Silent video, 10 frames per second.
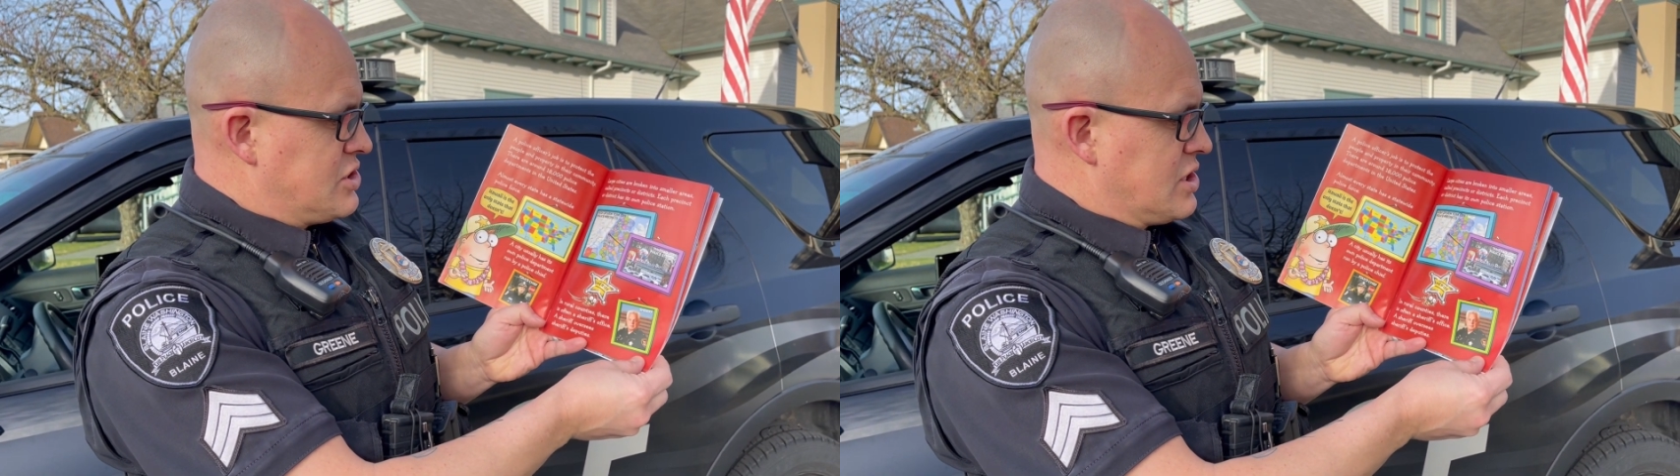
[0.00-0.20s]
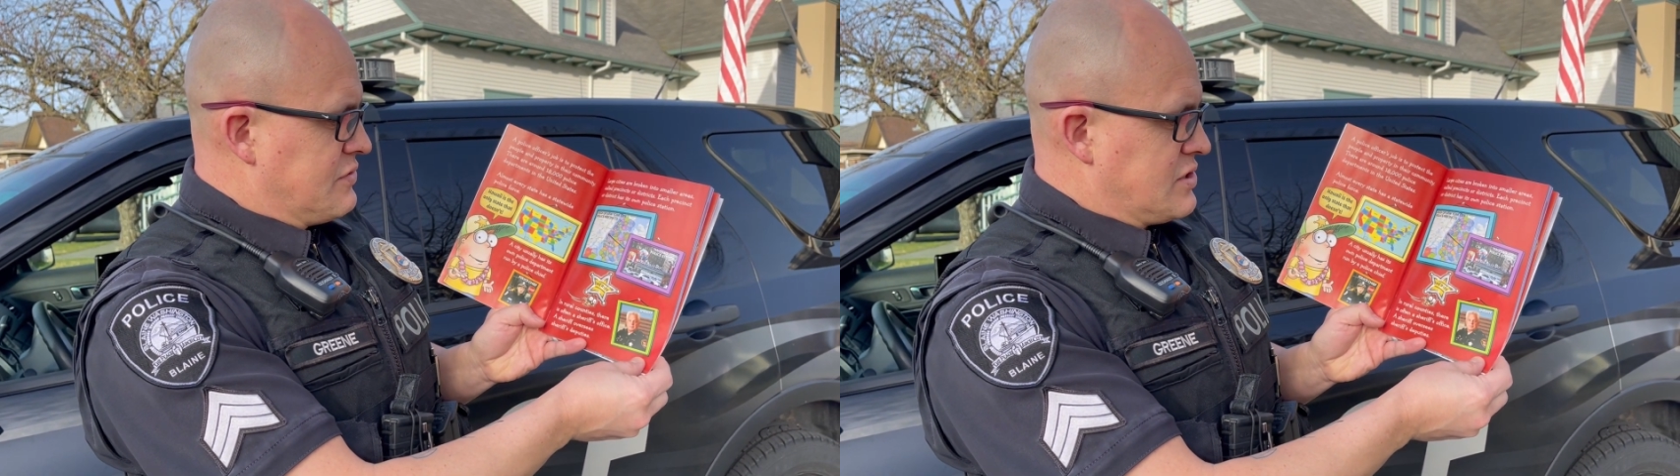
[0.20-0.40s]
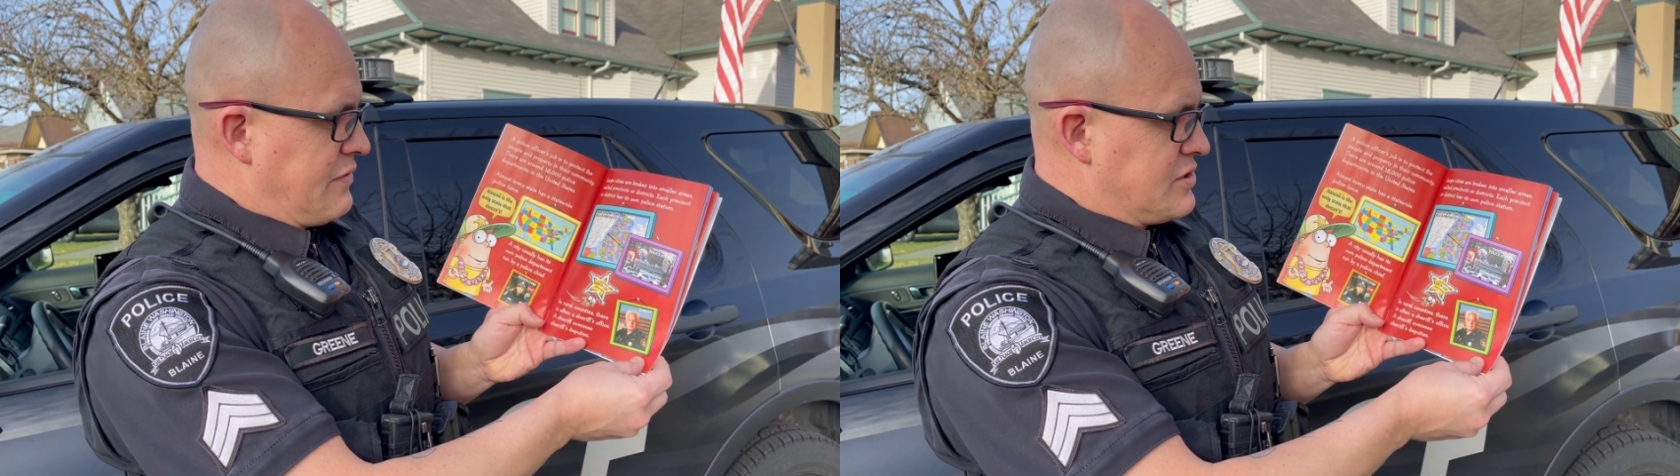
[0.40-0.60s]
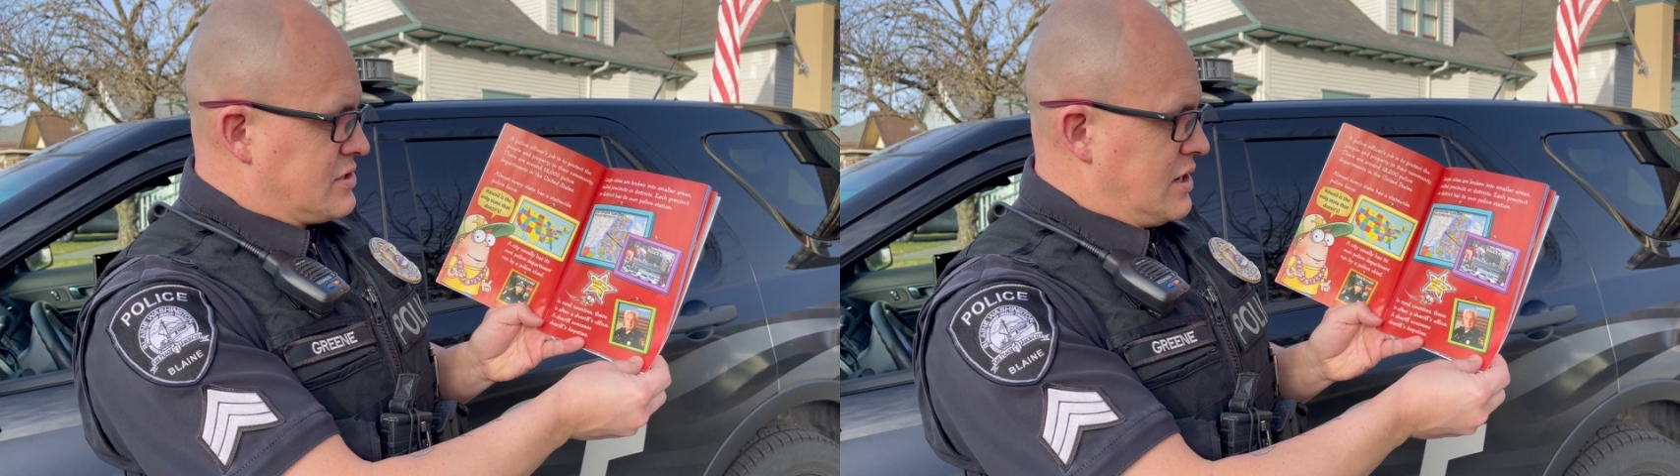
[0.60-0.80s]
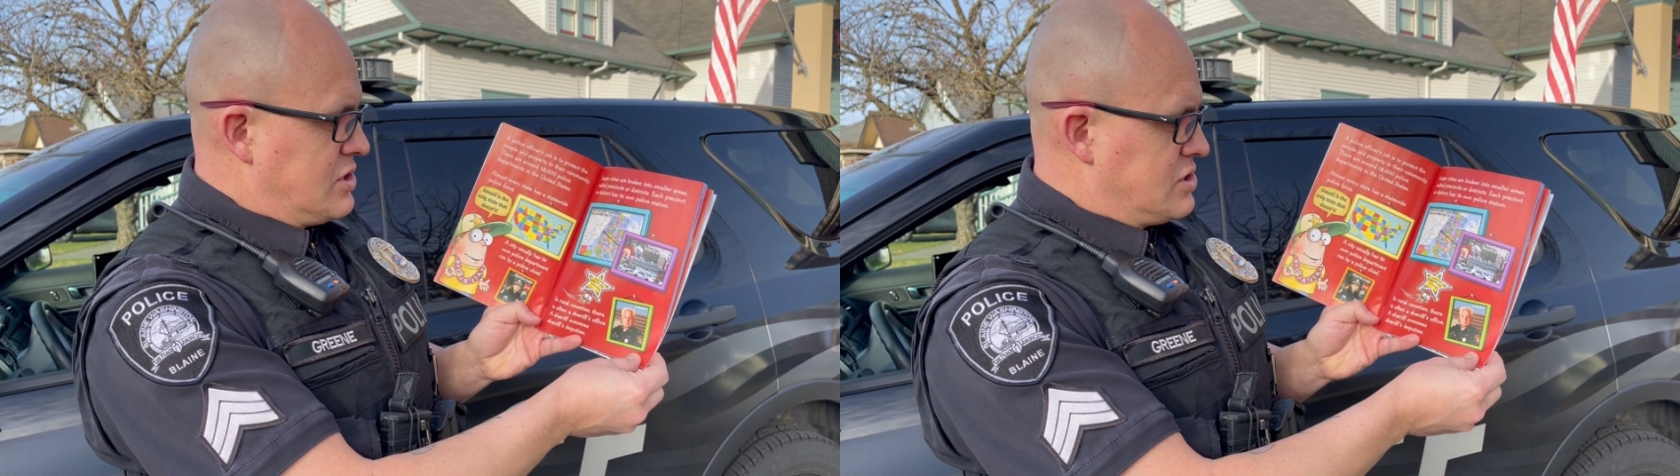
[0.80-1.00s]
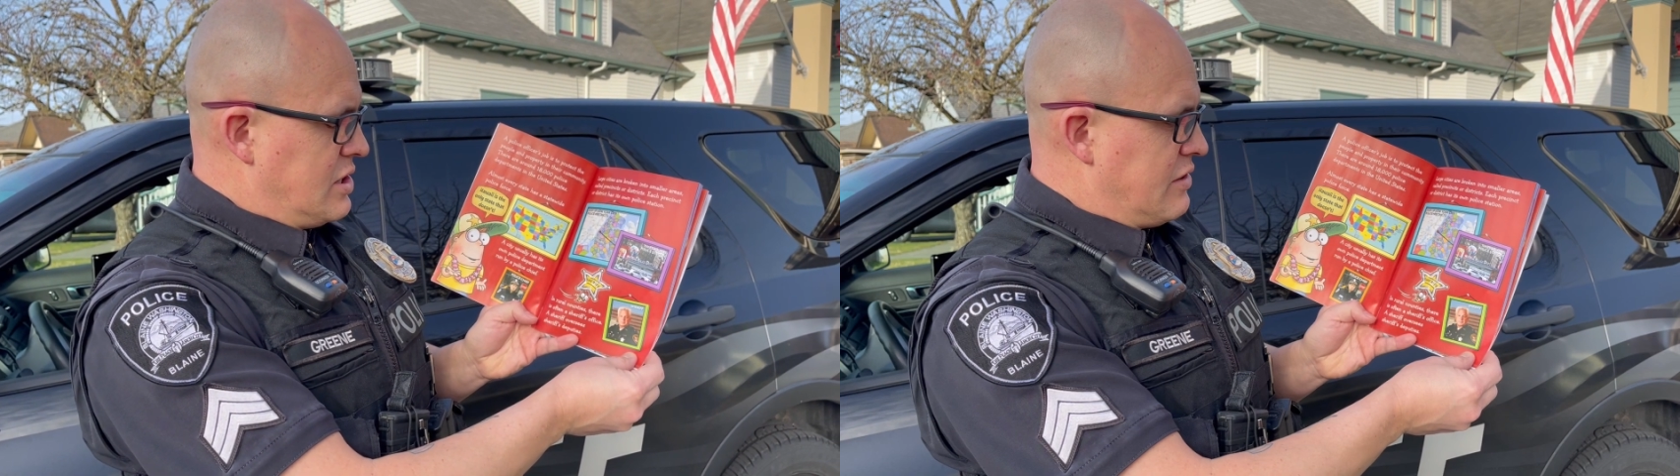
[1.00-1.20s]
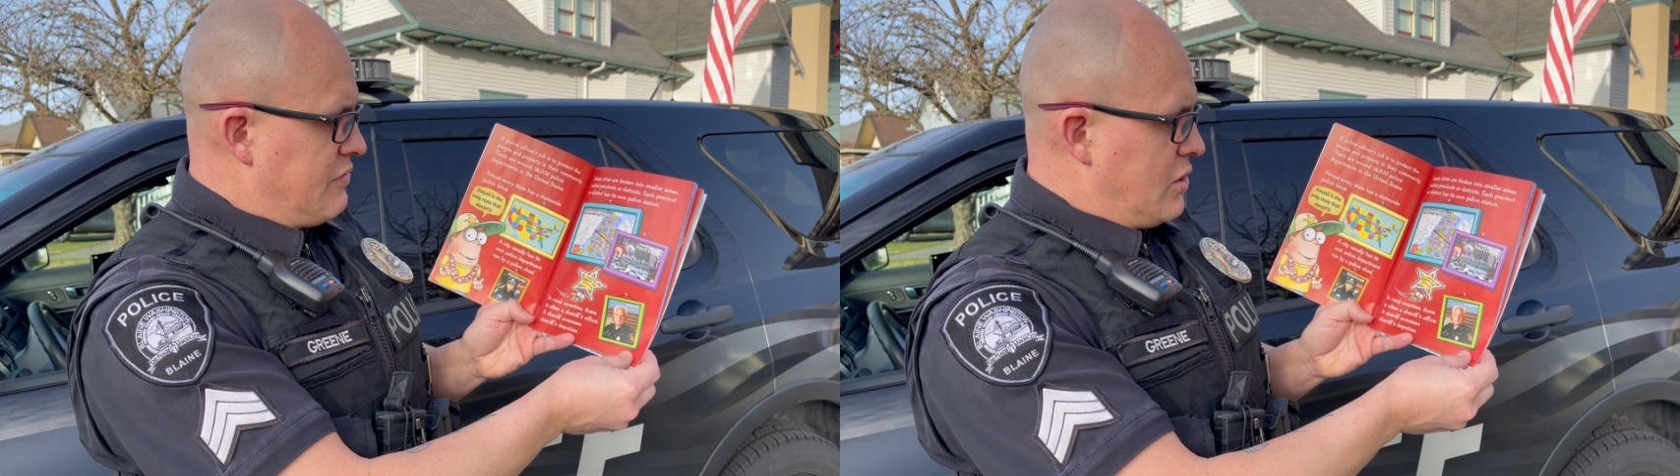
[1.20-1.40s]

sheriff's office. A sheriff